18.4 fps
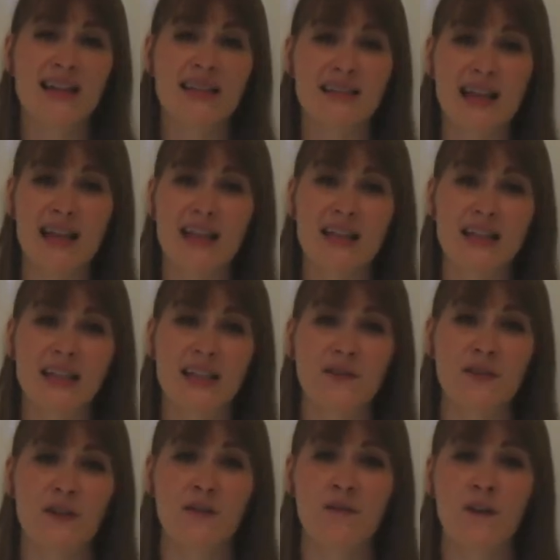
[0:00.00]
Likely,
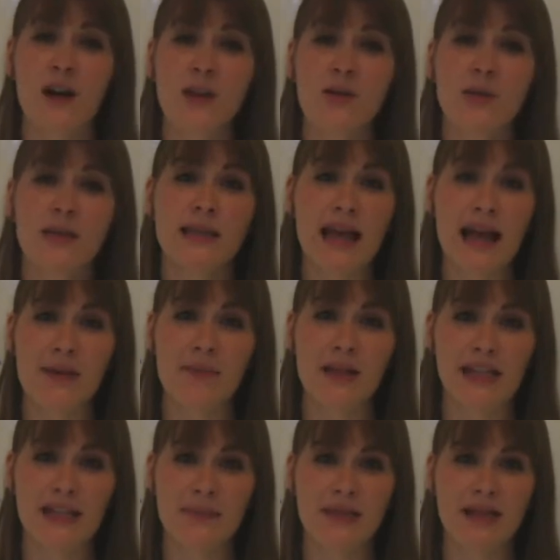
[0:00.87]
if you're following that
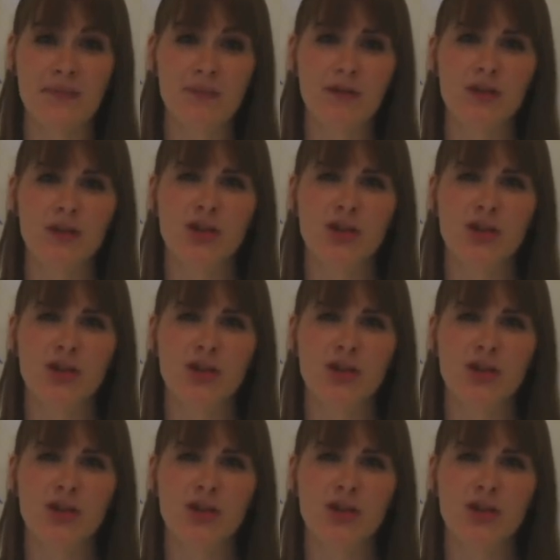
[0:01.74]
many people,